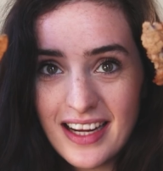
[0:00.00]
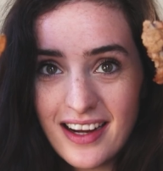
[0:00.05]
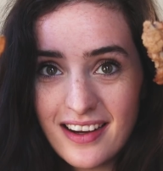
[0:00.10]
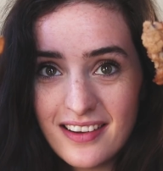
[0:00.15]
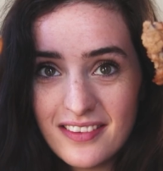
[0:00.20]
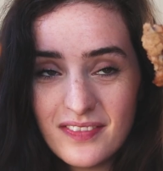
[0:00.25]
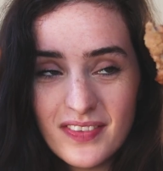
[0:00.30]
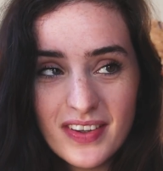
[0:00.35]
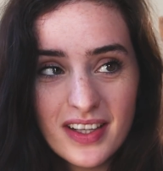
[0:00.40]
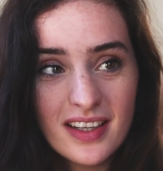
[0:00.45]

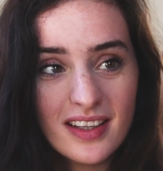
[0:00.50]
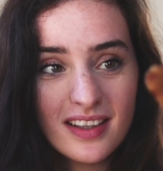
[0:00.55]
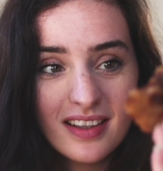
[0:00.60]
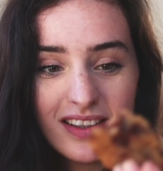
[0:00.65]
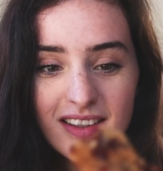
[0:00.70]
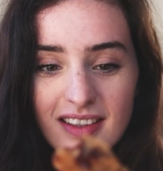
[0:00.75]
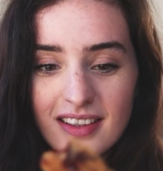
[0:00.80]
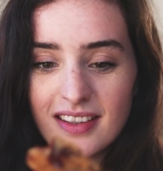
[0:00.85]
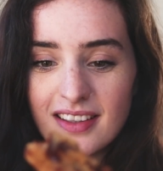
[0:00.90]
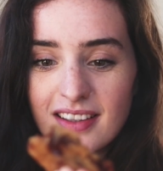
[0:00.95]
half, but
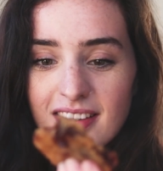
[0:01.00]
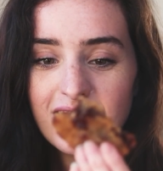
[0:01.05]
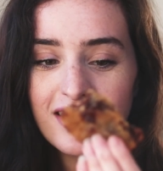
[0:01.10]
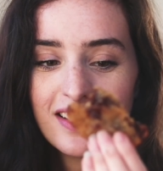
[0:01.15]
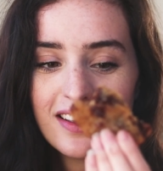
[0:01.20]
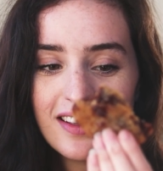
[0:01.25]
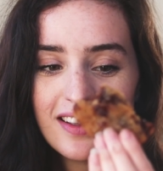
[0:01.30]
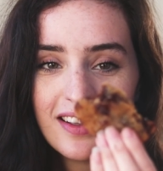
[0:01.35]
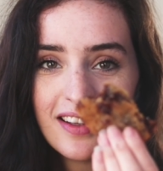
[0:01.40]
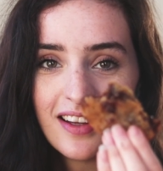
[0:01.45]

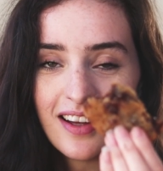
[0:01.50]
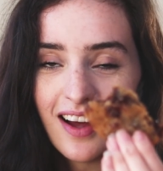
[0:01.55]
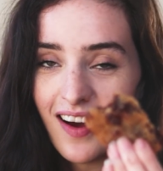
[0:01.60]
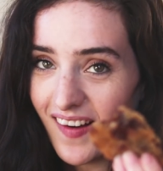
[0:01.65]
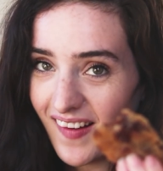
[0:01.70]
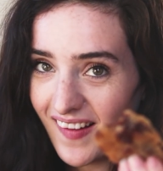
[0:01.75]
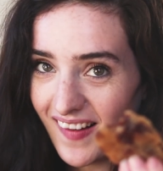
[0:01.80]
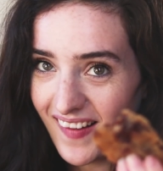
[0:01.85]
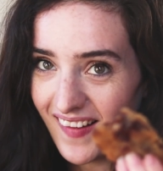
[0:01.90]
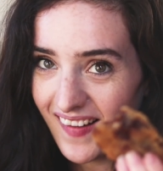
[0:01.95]

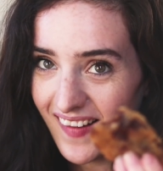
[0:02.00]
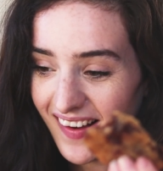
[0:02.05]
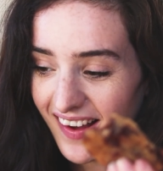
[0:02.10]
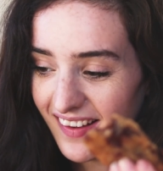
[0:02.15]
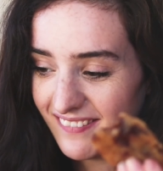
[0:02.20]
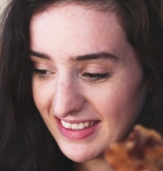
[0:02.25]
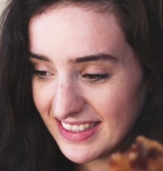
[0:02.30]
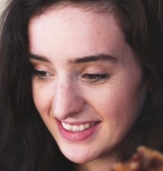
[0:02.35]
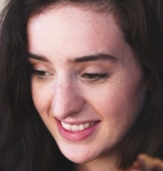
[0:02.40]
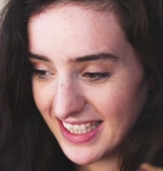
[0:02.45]
oh,
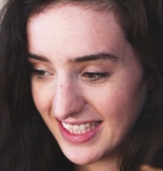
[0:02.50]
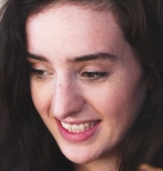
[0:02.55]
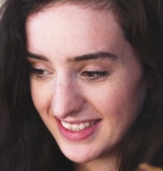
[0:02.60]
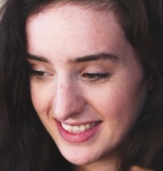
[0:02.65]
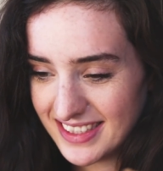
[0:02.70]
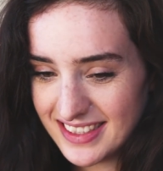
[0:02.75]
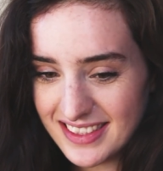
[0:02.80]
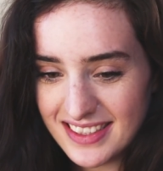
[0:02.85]
I'm excited.